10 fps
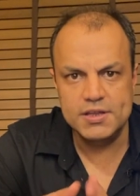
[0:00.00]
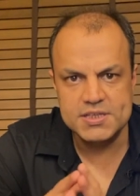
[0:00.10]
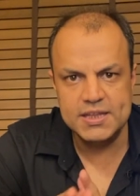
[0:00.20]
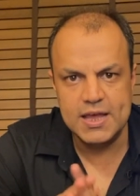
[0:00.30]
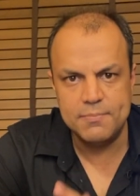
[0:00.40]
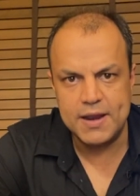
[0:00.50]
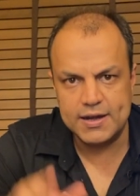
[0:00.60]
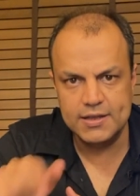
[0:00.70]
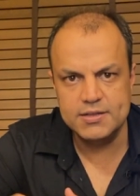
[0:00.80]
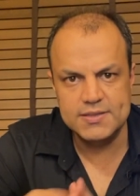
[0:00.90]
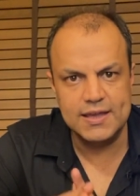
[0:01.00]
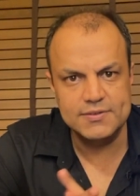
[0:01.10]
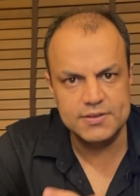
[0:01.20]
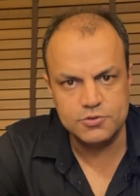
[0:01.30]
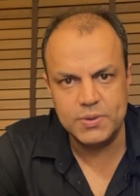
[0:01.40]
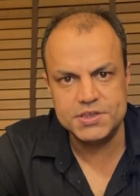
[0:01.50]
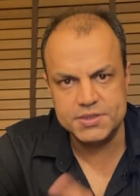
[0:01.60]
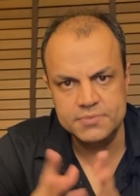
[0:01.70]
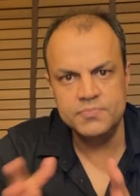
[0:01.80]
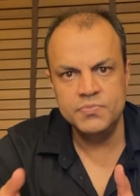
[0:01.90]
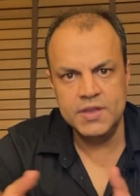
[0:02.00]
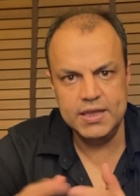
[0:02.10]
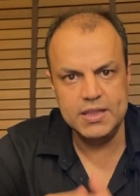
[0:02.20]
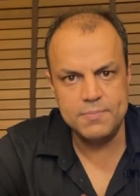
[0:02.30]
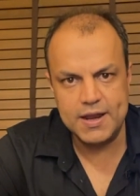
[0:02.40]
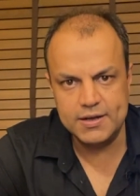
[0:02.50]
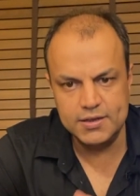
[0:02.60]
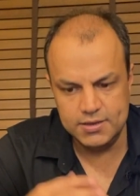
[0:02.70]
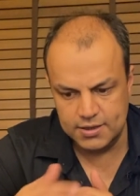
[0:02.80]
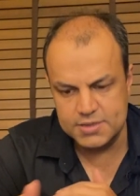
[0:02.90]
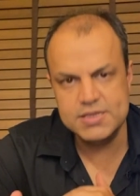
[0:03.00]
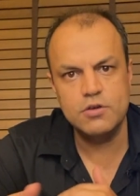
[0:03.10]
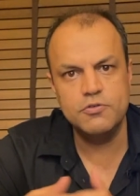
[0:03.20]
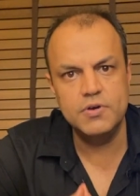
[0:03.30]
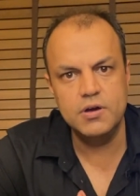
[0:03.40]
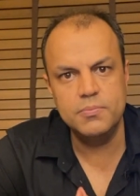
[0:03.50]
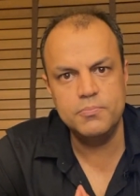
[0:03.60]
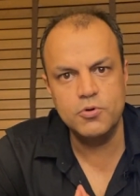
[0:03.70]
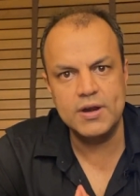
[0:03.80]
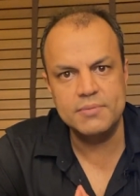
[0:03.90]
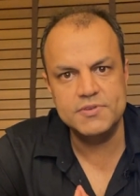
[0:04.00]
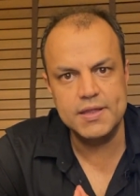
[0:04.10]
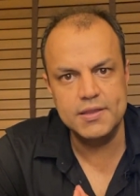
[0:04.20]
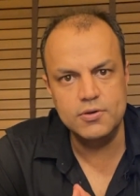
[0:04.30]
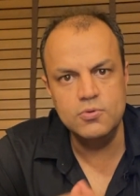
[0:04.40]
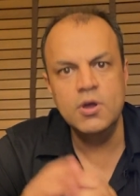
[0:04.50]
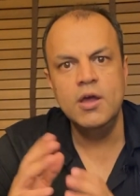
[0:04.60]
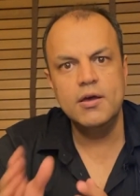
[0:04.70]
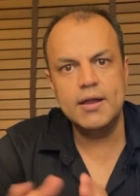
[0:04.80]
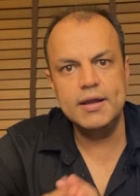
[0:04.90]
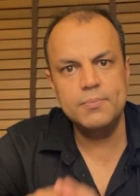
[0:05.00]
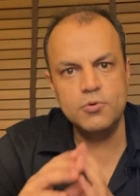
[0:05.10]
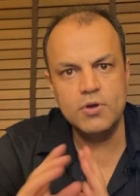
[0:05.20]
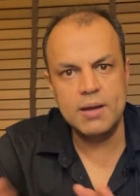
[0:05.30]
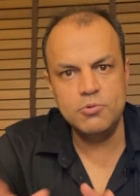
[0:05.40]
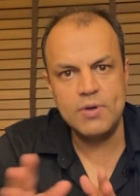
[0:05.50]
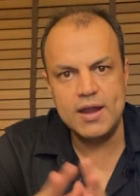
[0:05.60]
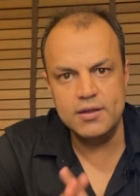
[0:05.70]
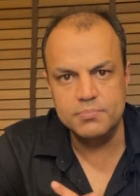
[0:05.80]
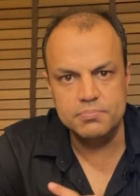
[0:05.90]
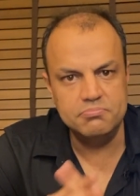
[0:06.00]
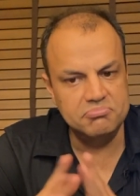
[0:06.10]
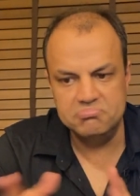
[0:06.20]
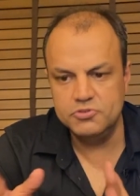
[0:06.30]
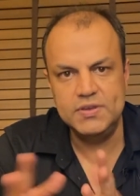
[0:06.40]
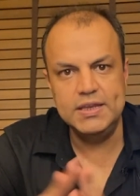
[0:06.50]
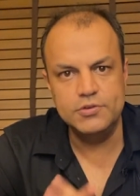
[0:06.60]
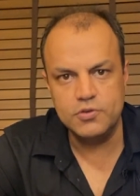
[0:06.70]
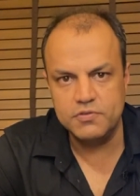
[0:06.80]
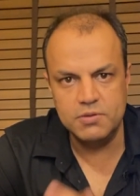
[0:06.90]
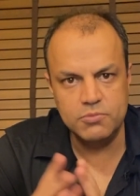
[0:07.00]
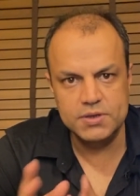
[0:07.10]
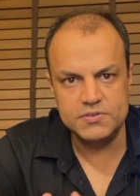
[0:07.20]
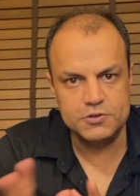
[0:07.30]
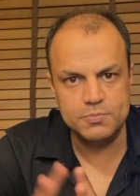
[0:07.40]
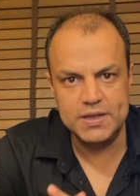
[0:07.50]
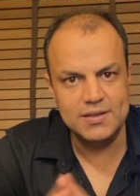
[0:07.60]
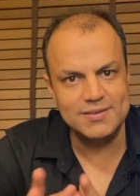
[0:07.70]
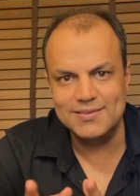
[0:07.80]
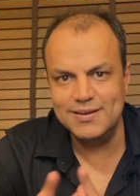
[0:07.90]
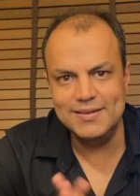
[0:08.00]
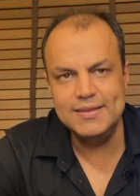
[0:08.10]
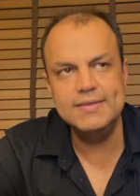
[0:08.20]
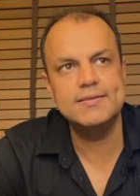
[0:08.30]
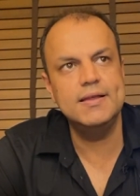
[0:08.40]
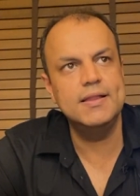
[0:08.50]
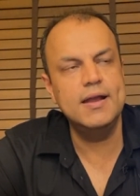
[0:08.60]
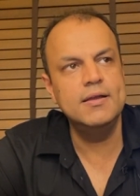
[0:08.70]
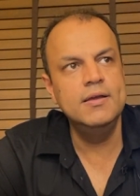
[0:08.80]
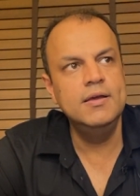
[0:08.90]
in their practicals has this question, in their practical set of programs that they do. Write a program to add a series of numbers, display the result and things like that.